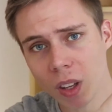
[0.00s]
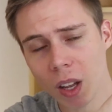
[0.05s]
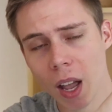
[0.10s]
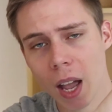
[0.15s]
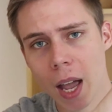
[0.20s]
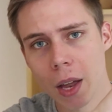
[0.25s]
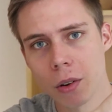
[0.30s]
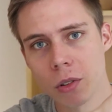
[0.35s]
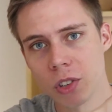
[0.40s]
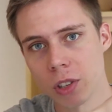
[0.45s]

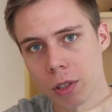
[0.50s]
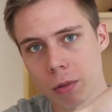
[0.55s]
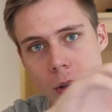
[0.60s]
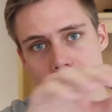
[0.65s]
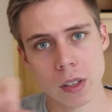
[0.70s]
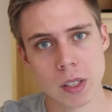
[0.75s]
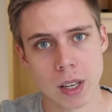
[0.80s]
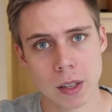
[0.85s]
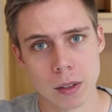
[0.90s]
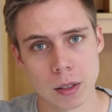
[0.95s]
and you just
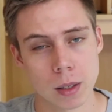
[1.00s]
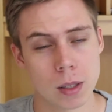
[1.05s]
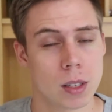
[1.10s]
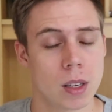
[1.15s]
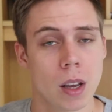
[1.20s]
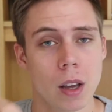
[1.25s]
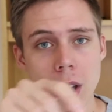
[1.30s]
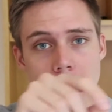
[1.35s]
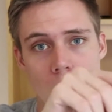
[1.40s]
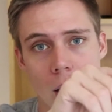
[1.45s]
read the sentence
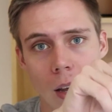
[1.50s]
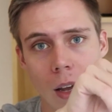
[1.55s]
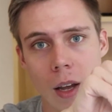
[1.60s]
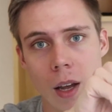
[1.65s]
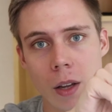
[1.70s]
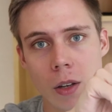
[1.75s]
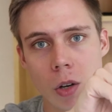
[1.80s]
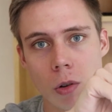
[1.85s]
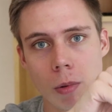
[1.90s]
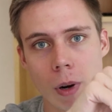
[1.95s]

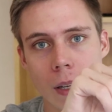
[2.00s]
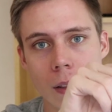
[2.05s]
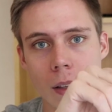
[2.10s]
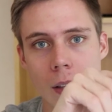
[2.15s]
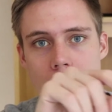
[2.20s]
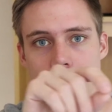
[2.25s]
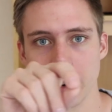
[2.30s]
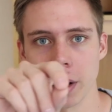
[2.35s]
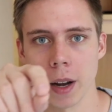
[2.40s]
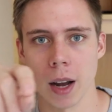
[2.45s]
and you write the
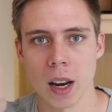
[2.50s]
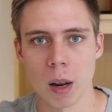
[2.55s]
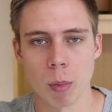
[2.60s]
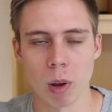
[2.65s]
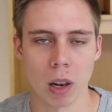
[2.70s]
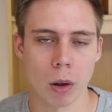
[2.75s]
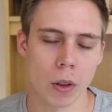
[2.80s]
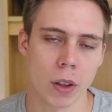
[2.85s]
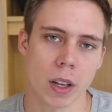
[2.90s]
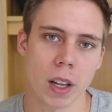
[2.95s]
hiragana
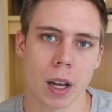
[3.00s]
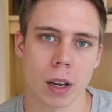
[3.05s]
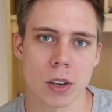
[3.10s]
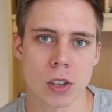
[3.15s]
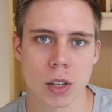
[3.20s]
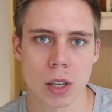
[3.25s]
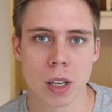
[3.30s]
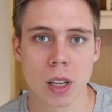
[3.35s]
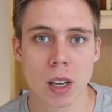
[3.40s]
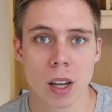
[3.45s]
below the
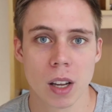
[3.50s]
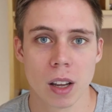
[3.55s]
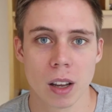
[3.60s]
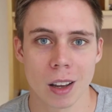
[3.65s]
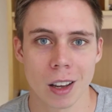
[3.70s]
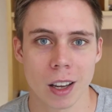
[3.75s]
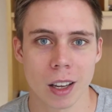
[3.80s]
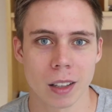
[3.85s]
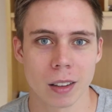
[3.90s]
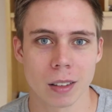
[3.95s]
kanji,
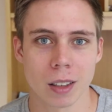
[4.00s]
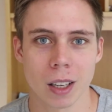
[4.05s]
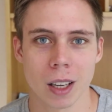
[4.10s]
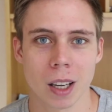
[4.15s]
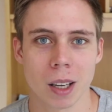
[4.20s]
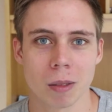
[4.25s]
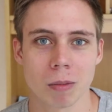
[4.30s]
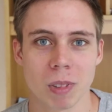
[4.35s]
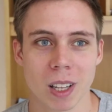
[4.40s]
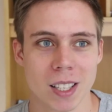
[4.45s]
and
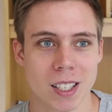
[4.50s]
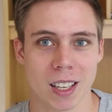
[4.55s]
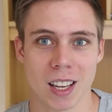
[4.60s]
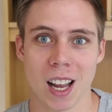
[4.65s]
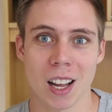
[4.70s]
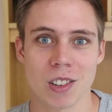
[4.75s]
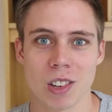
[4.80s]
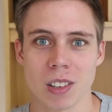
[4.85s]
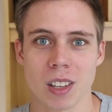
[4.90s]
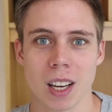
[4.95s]
that's the
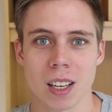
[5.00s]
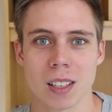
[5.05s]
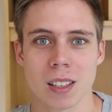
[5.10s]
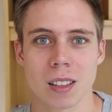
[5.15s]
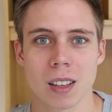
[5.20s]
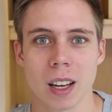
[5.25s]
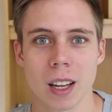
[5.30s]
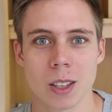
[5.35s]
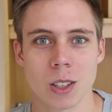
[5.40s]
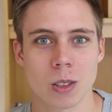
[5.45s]
kanji
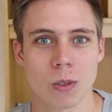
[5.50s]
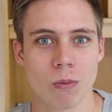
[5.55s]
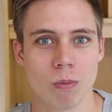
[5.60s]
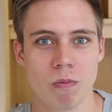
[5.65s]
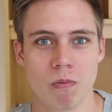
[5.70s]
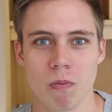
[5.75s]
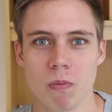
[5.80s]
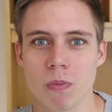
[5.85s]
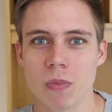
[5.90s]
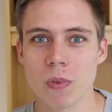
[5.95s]
test. It's
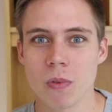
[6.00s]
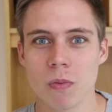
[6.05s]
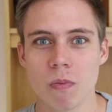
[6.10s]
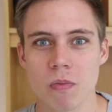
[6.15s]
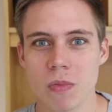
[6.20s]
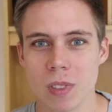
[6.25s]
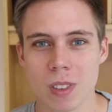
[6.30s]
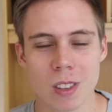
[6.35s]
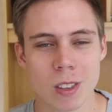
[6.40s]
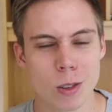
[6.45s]

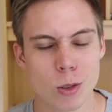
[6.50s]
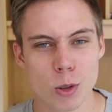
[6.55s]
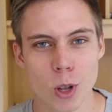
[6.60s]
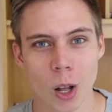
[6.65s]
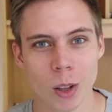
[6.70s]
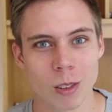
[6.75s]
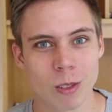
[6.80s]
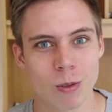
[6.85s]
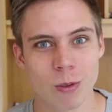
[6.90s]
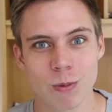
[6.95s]

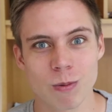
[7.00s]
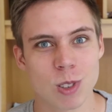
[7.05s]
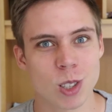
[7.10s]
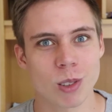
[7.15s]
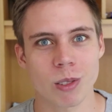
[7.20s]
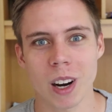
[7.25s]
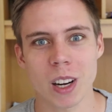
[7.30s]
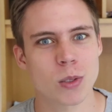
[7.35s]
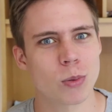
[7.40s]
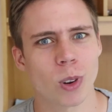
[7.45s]
not
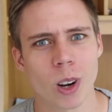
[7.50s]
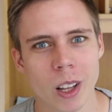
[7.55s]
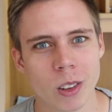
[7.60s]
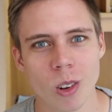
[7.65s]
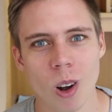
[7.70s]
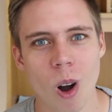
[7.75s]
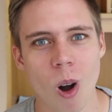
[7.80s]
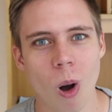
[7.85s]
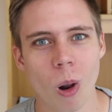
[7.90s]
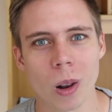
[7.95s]
stressful at
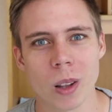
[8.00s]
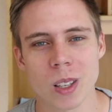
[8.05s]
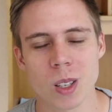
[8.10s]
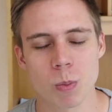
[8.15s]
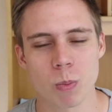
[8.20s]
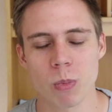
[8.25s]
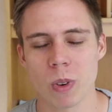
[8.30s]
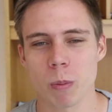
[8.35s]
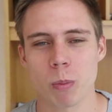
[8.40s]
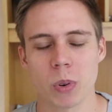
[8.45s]
all. It's
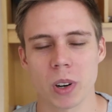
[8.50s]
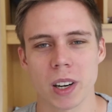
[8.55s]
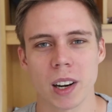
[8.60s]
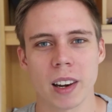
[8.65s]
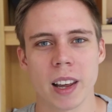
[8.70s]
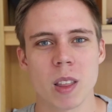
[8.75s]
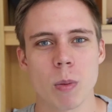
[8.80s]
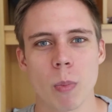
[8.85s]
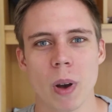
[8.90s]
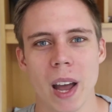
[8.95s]
pretty
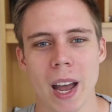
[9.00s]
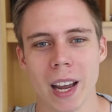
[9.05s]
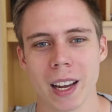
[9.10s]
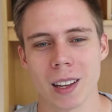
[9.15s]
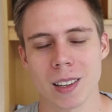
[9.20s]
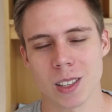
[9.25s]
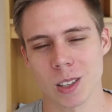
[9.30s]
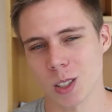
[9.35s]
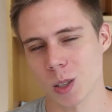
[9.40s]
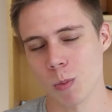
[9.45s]
laid back.
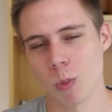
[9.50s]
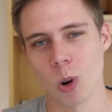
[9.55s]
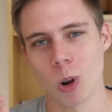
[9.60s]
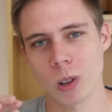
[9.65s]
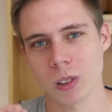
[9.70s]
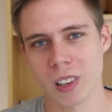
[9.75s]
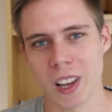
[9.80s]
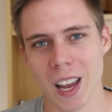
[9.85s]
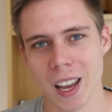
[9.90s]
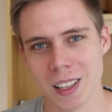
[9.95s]
It's a
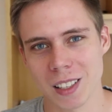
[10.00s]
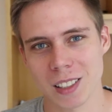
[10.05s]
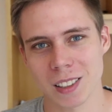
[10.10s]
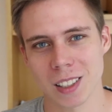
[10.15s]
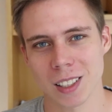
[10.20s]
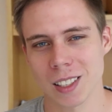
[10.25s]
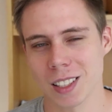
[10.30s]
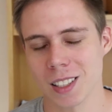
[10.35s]
small test.